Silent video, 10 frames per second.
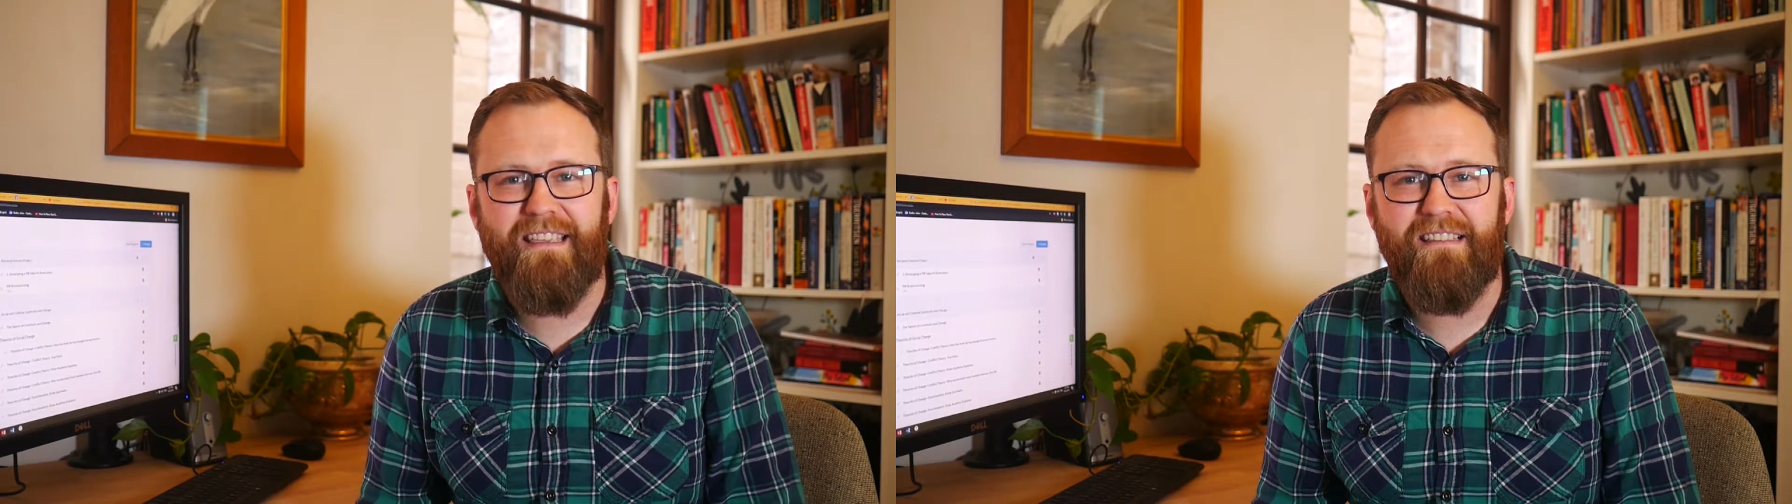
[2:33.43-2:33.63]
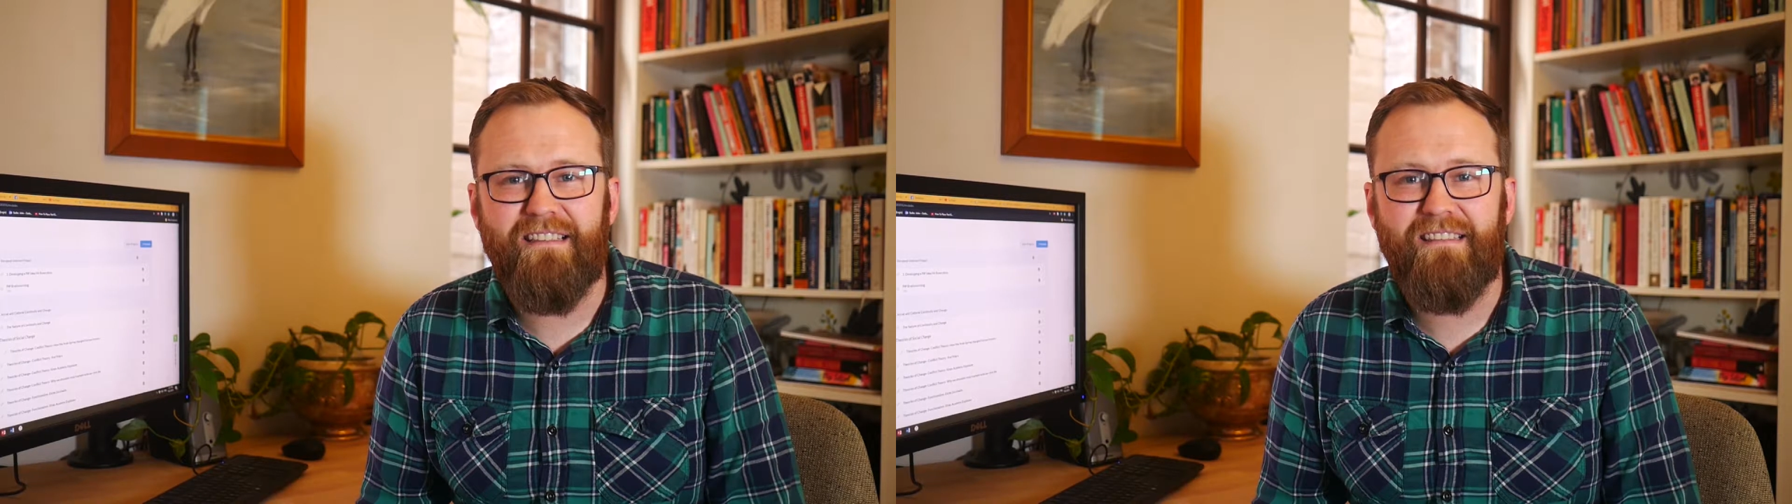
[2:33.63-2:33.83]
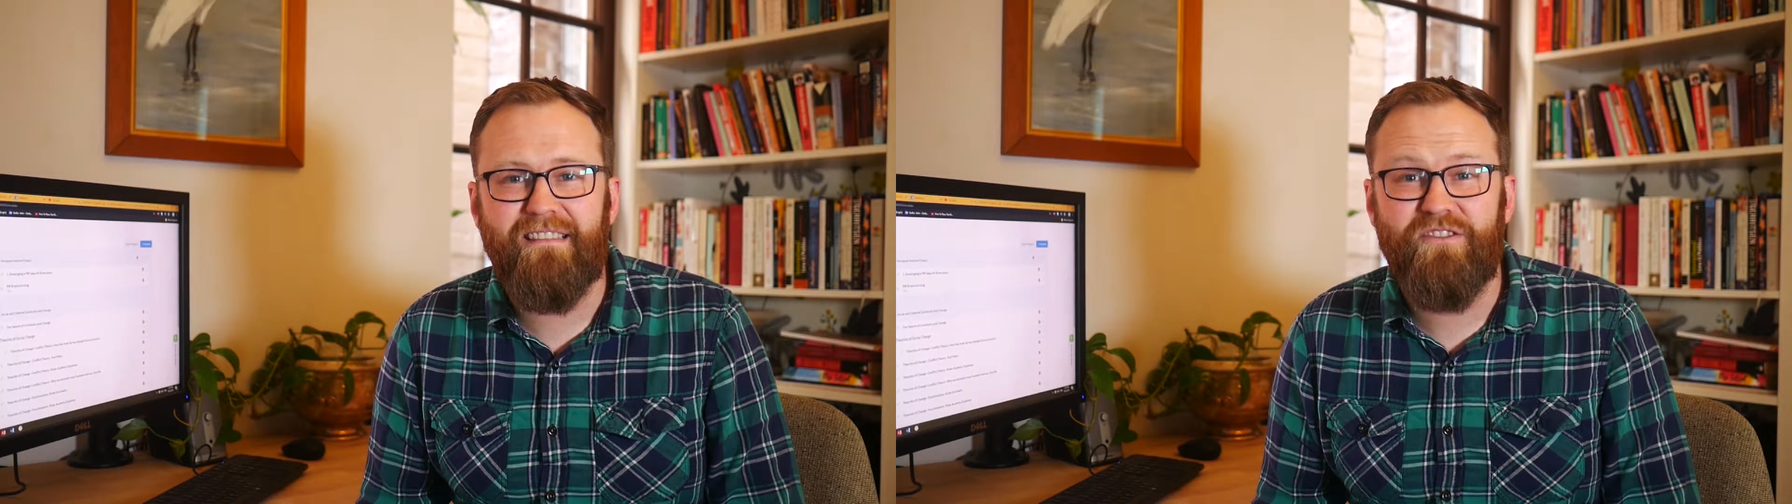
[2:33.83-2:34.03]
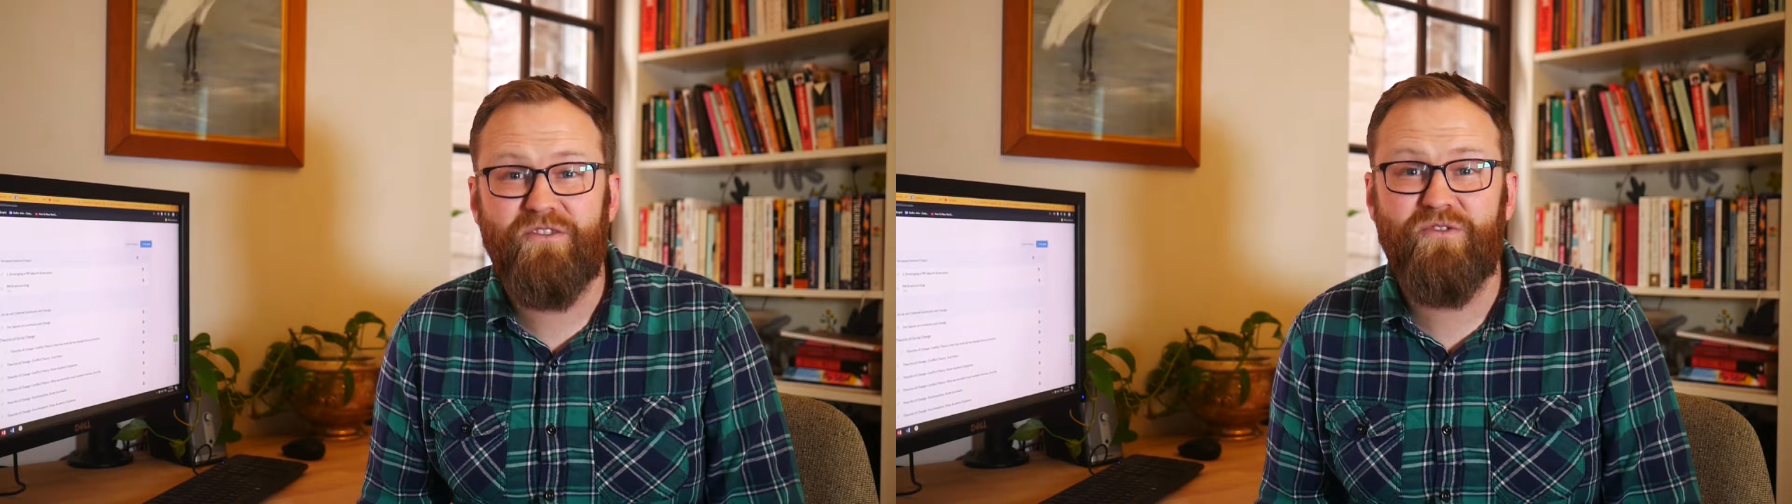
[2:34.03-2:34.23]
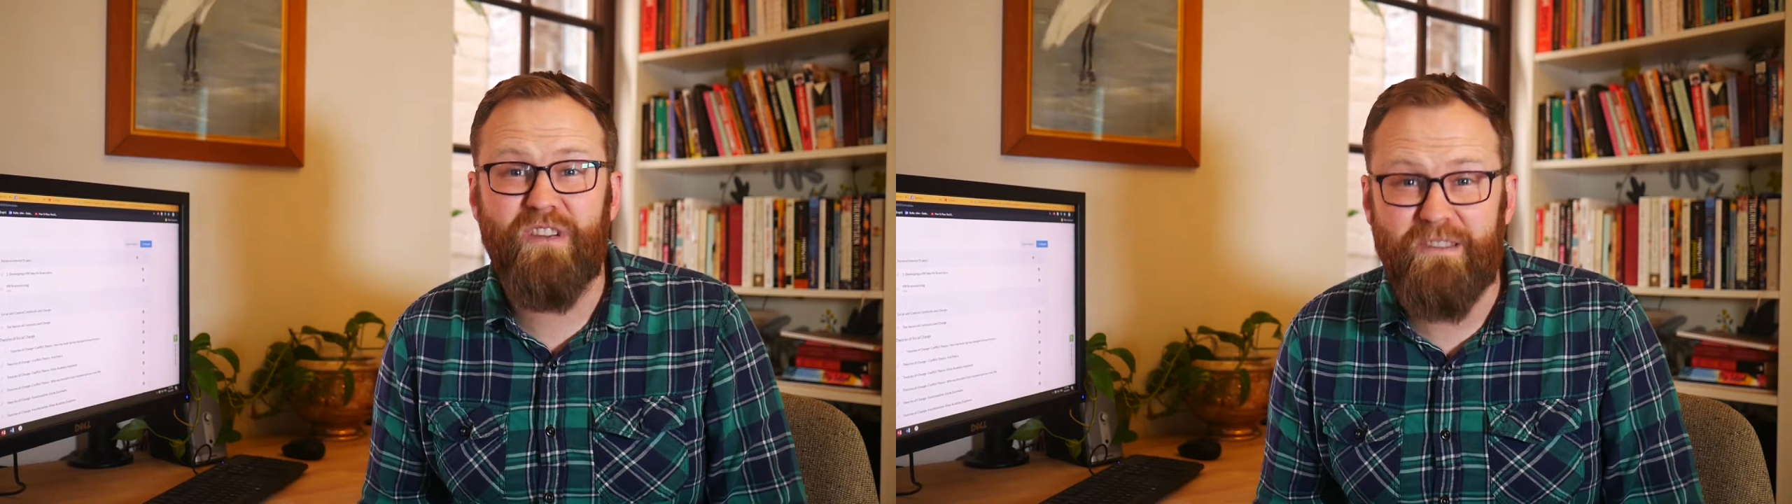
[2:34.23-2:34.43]
is
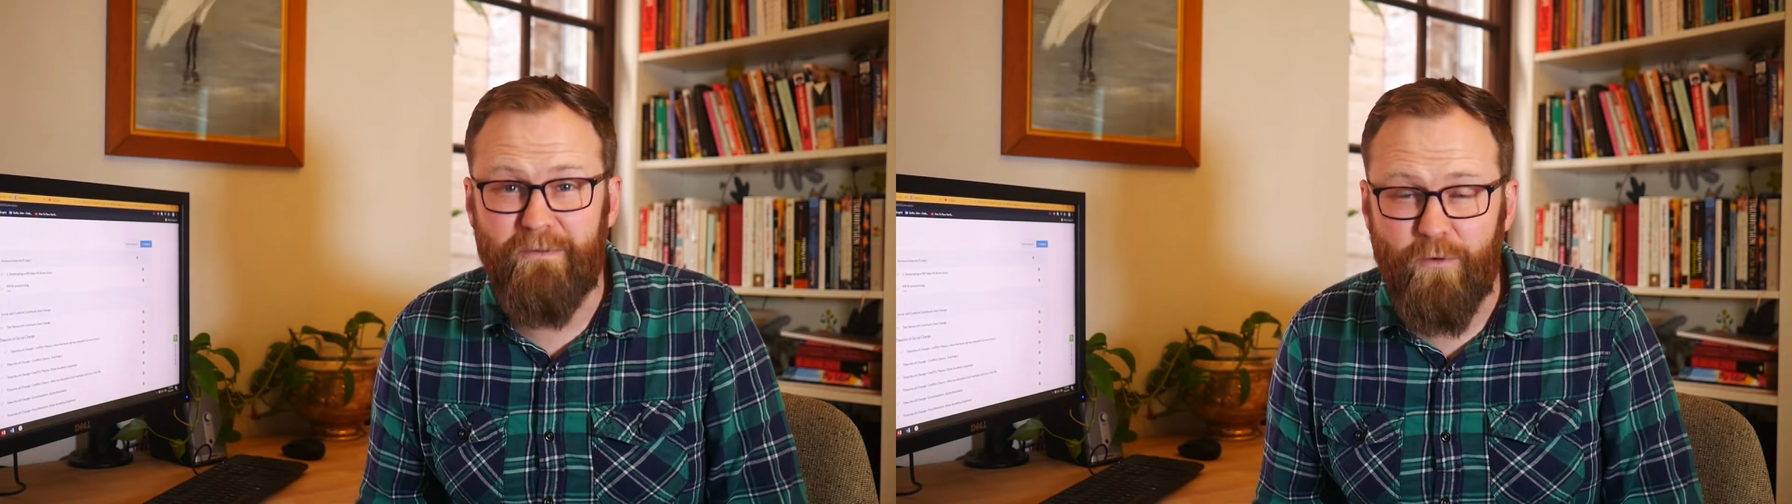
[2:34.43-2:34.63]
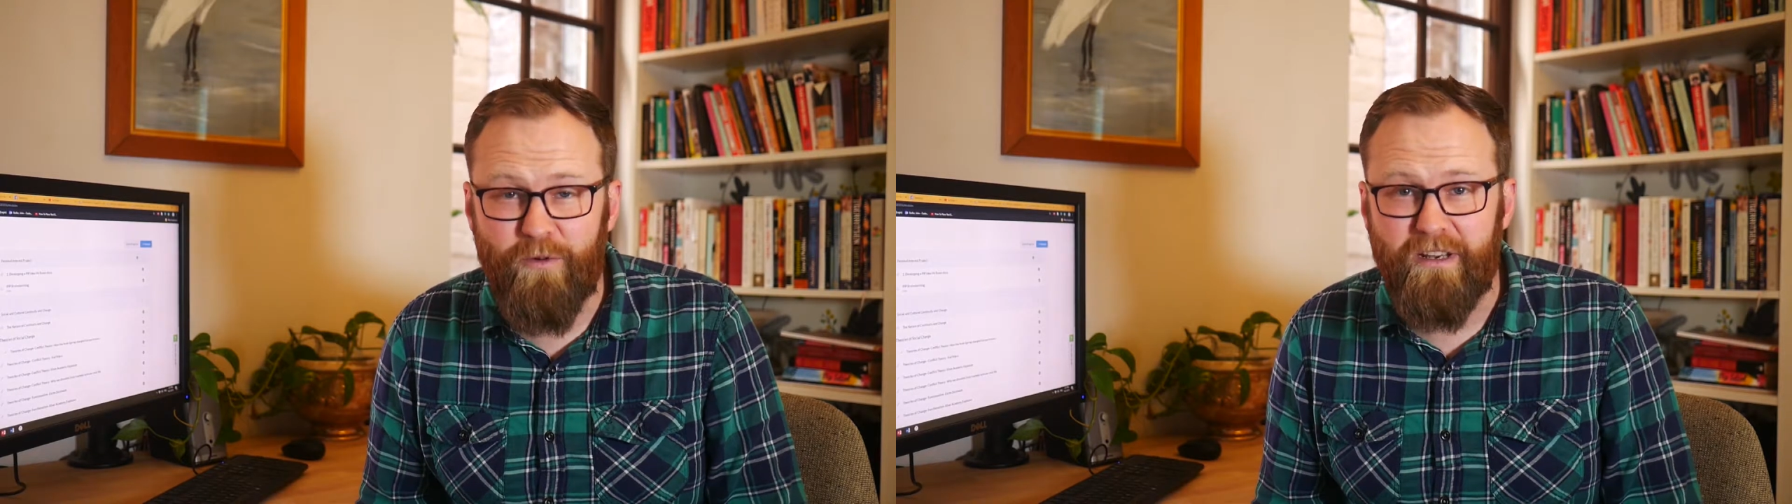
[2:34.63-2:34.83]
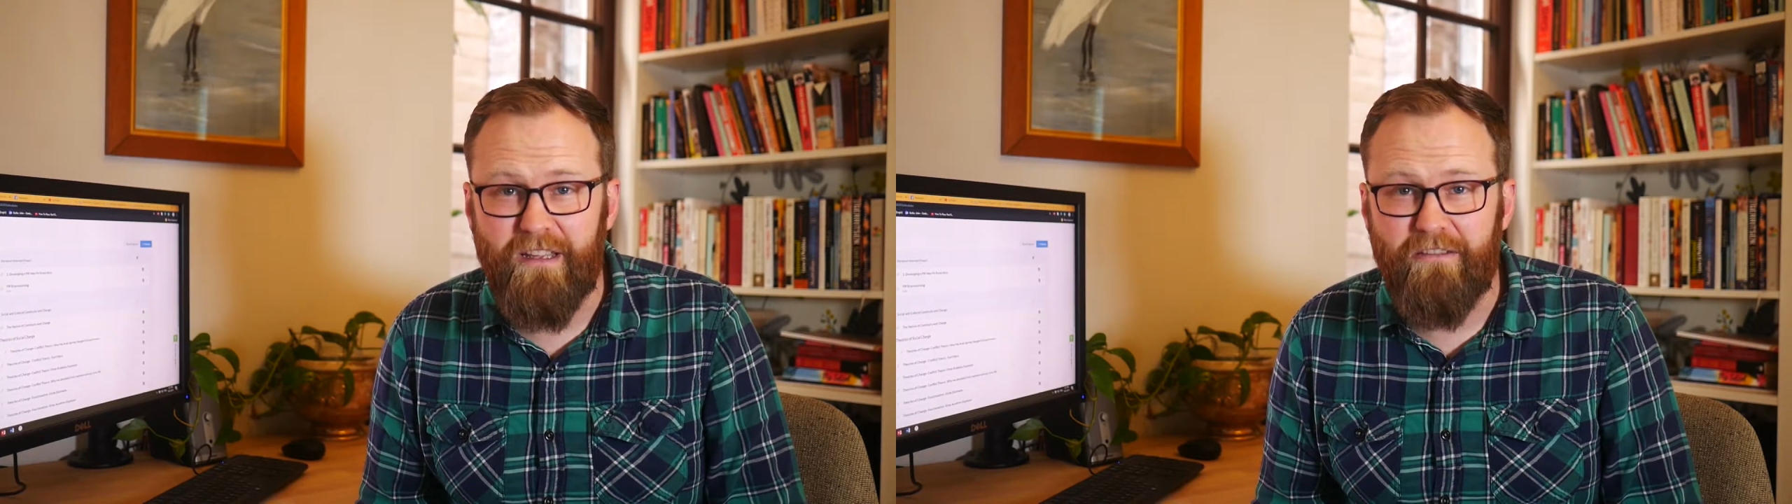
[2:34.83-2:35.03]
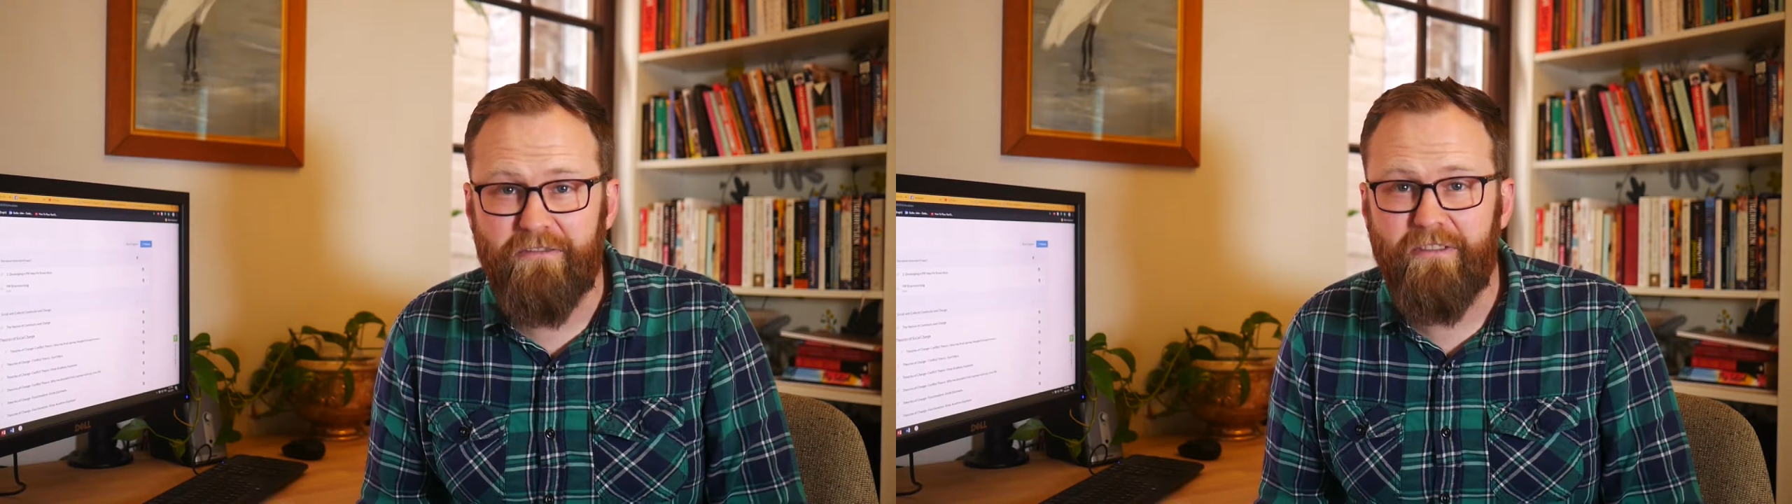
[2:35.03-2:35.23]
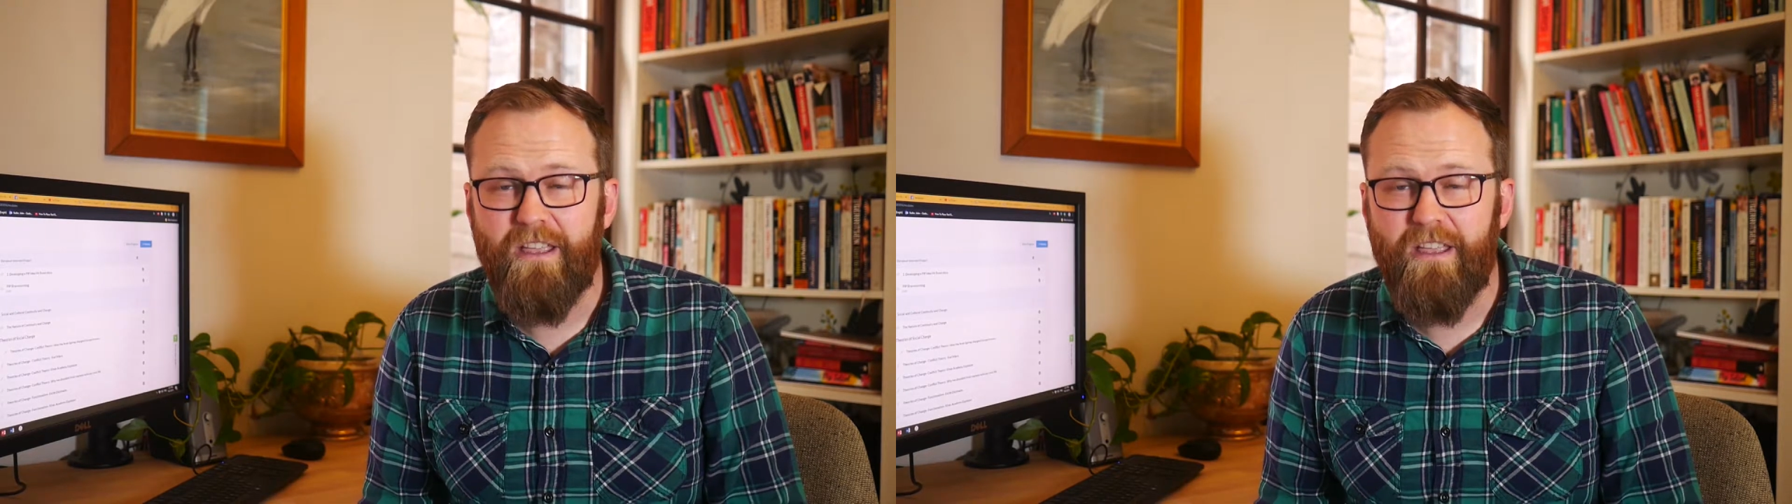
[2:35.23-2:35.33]
transformative,